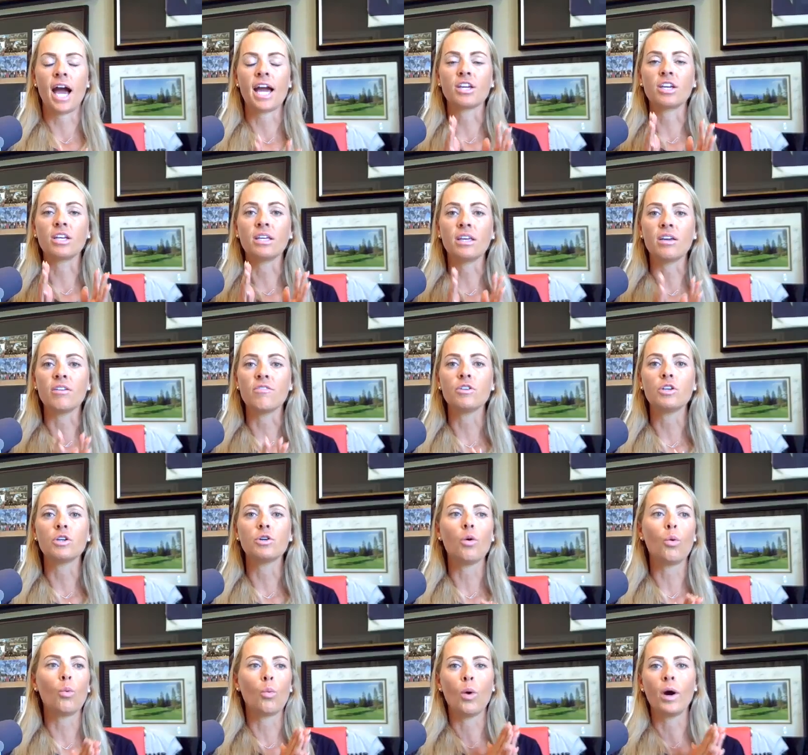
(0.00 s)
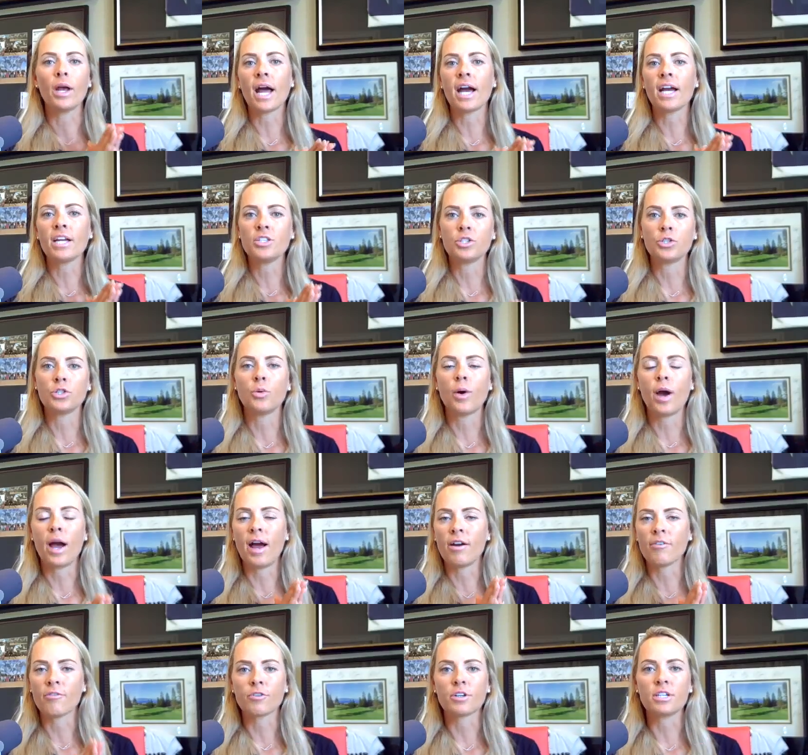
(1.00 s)
I could give you what I do
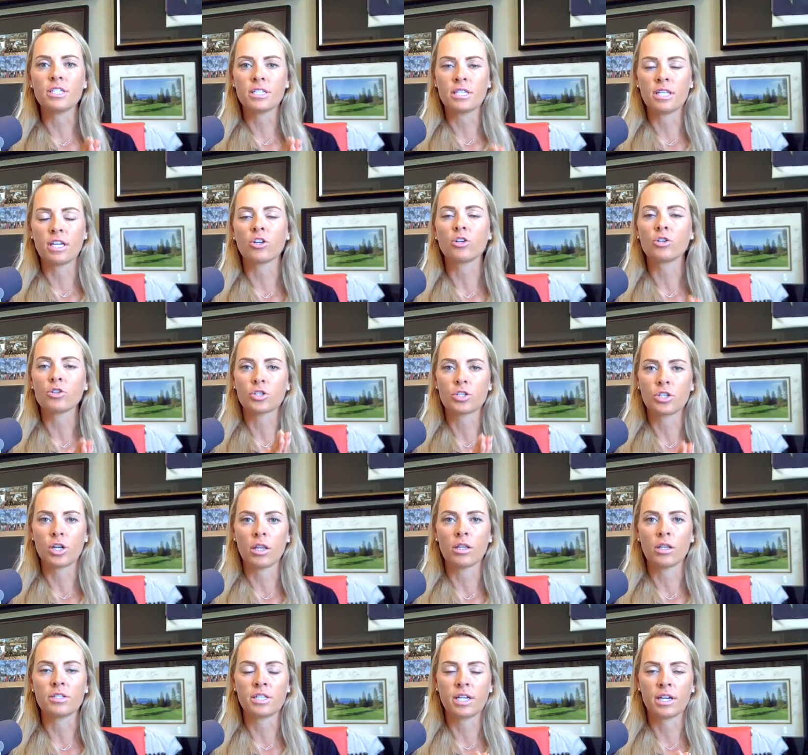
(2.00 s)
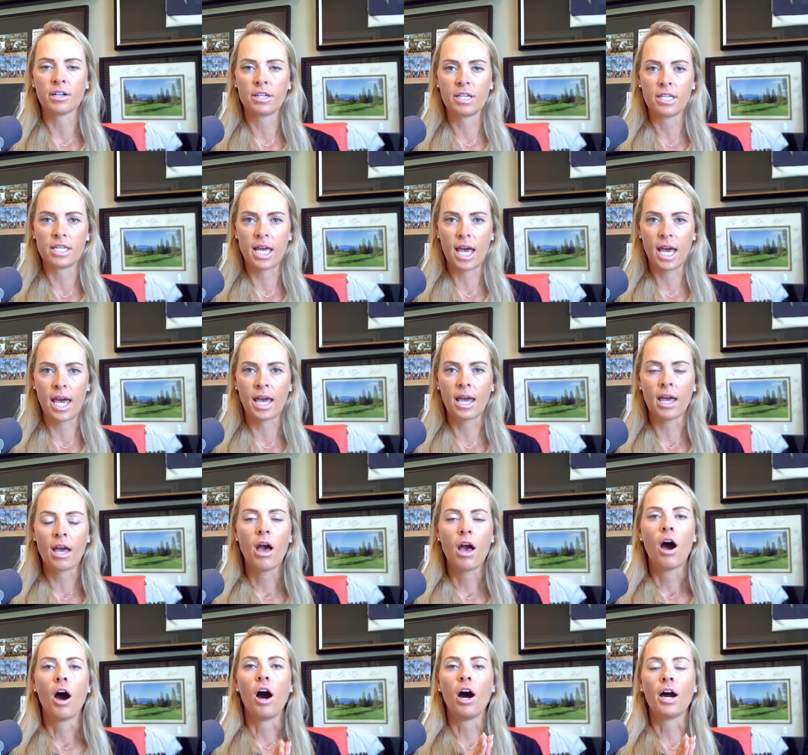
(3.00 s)
every single solitary day
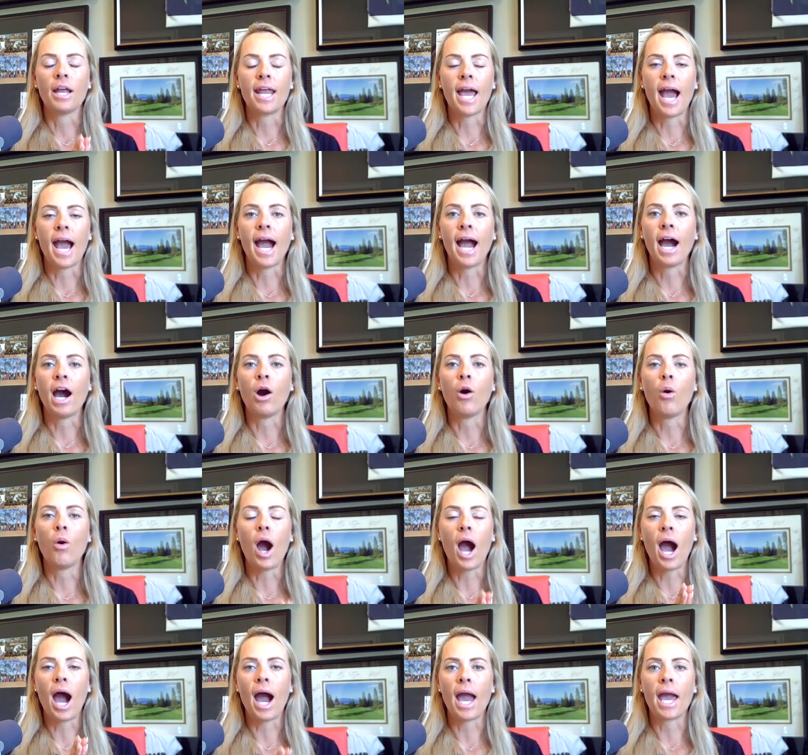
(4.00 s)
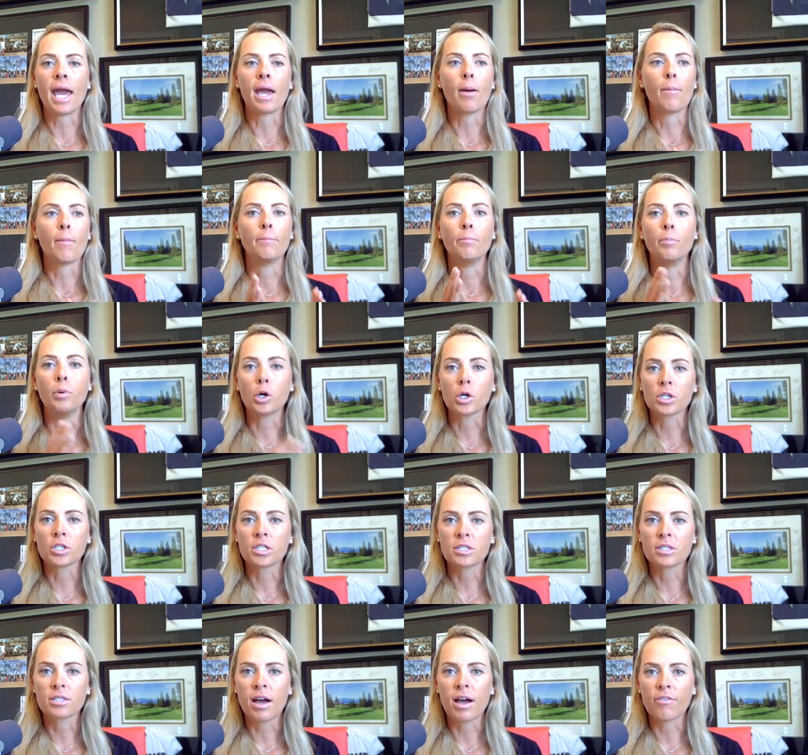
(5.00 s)
on how I book
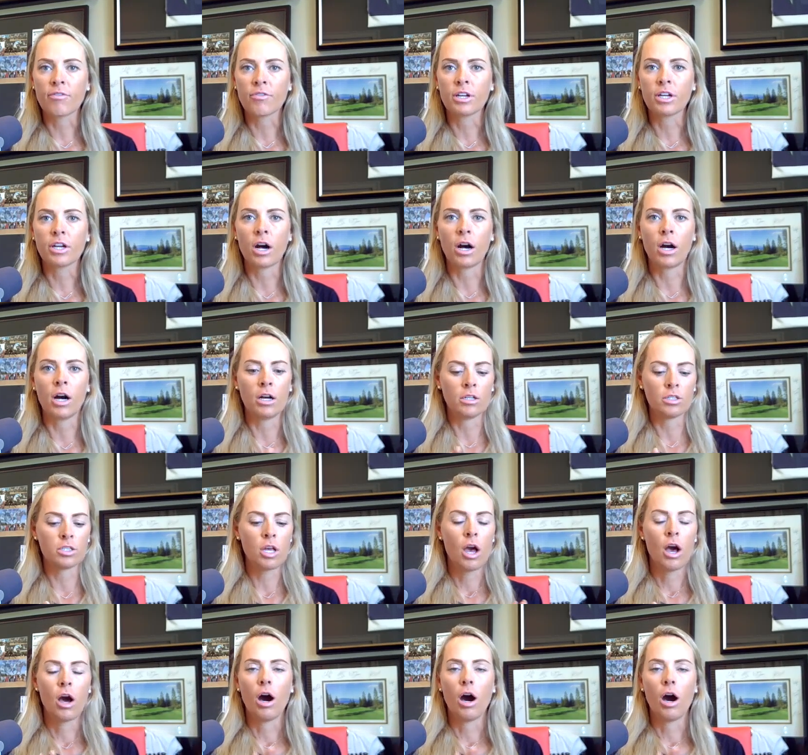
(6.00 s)
discovery calls,